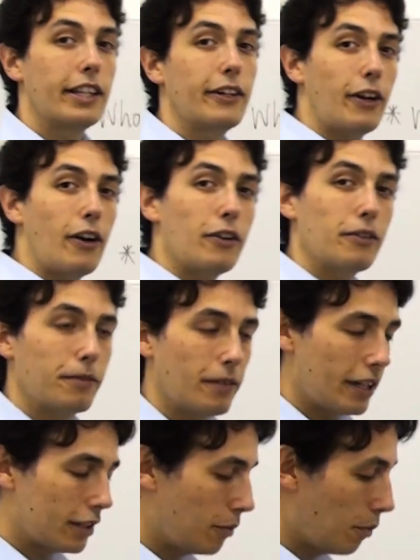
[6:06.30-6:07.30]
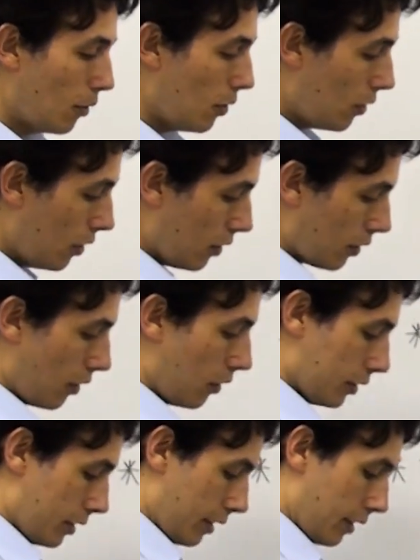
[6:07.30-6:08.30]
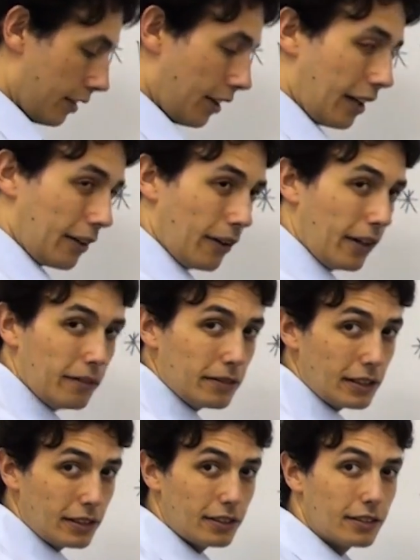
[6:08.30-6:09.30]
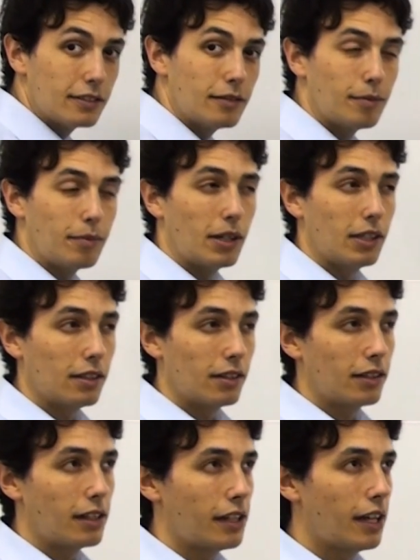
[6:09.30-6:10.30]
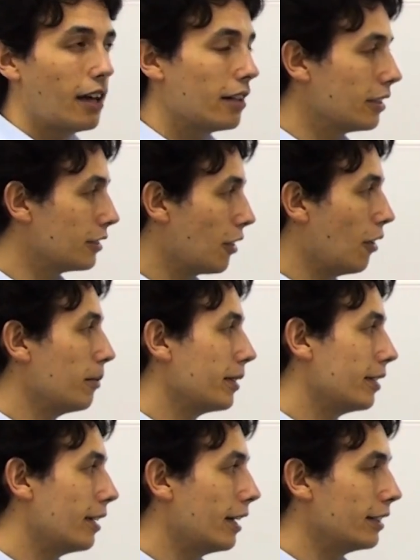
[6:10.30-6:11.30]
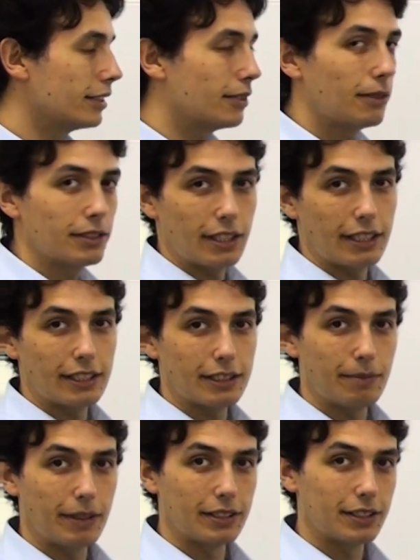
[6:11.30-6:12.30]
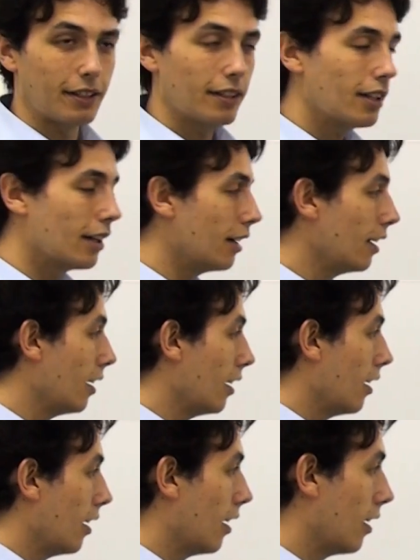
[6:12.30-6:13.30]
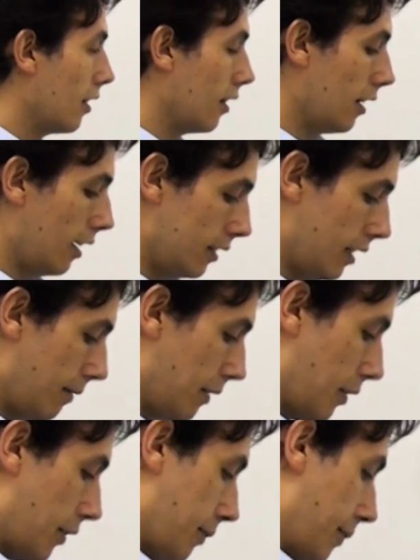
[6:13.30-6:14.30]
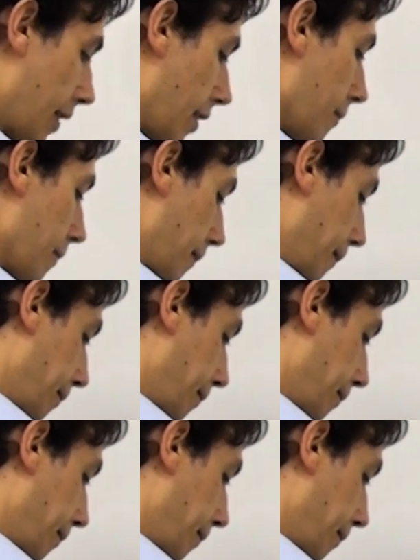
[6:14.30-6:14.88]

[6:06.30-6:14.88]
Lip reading: There are in fact more consonant digraphs, but they aren't as common as the ones I just mentioned. Let's have a look at them now.